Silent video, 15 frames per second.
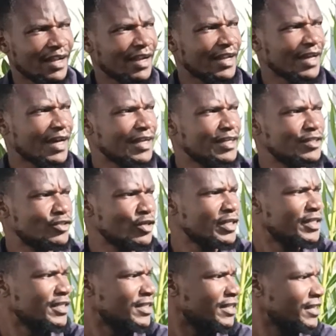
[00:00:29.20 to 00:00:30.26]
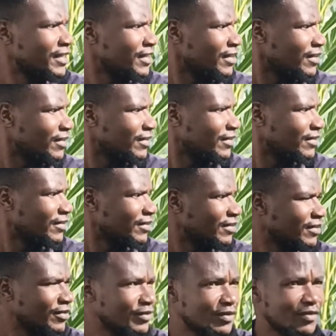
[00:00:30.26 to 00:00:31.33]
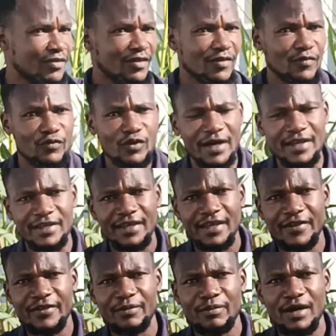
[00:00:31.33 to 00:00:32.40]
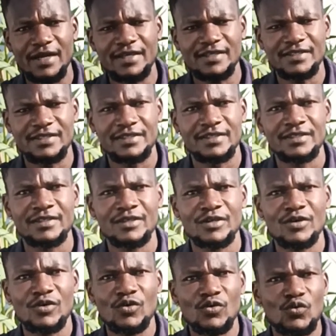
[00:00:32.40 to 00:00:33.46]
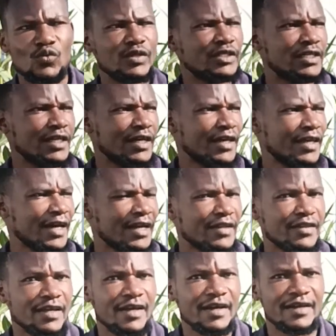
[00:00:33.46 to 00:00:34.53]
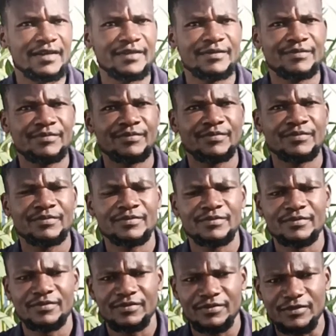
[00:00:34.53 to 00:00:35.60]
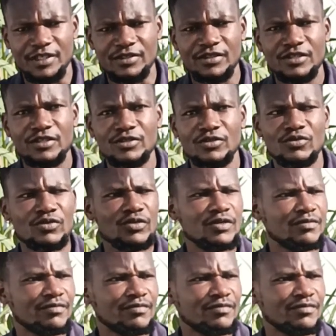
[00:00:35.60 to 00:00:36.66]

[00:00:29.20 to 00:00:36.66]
and I can enjoy the scene. If you can hear the birds whistling here and there, the scene is good.